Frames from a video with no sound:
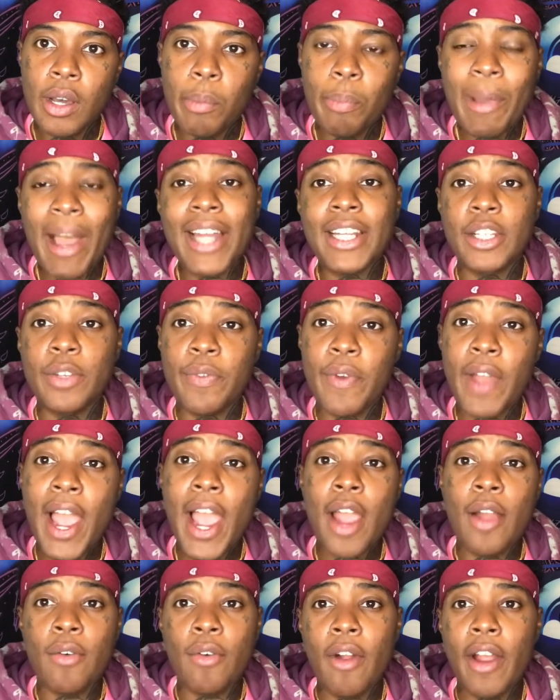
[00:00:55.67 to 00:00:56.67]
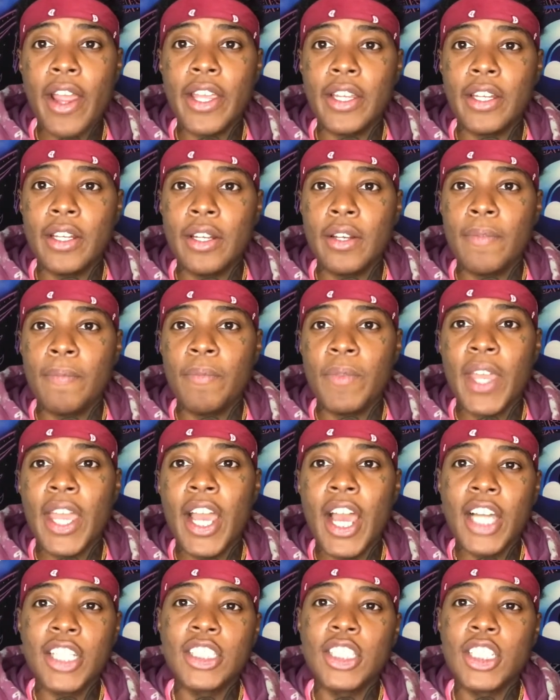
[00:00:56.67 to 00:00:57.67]
by divine right and
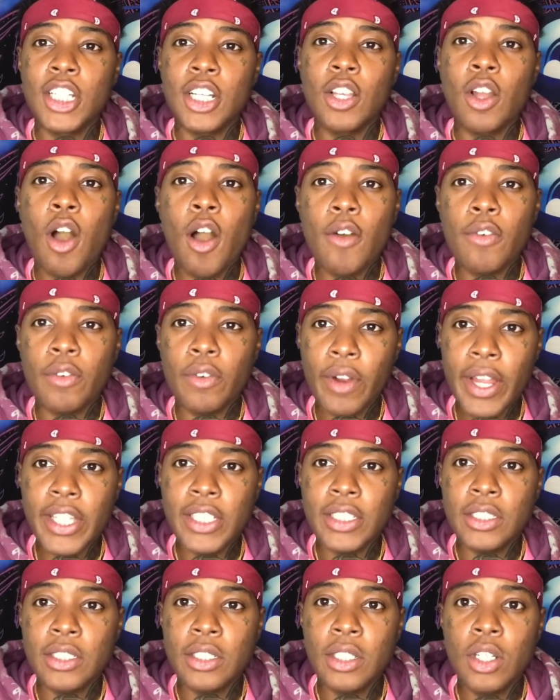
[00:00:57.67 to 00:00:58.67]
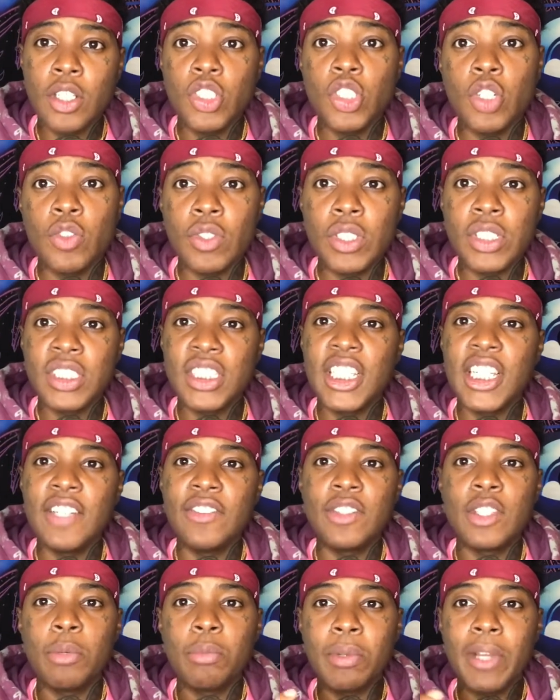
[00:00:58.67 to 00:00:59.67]
under the law of grace to
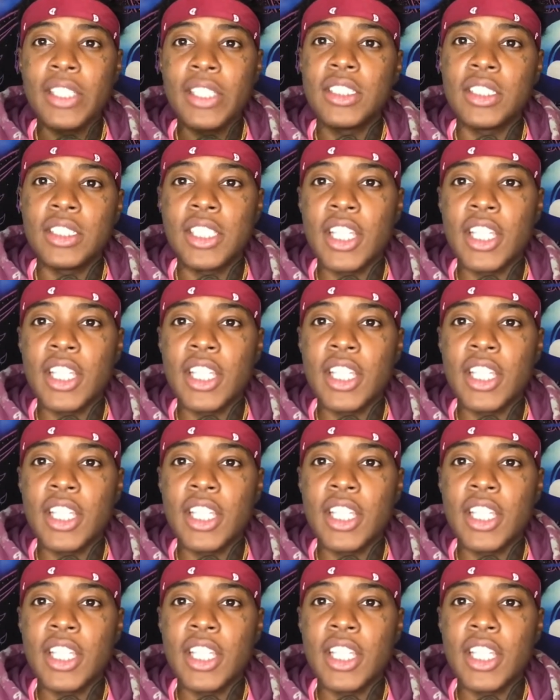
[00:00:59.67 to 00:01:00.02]
receive the blessings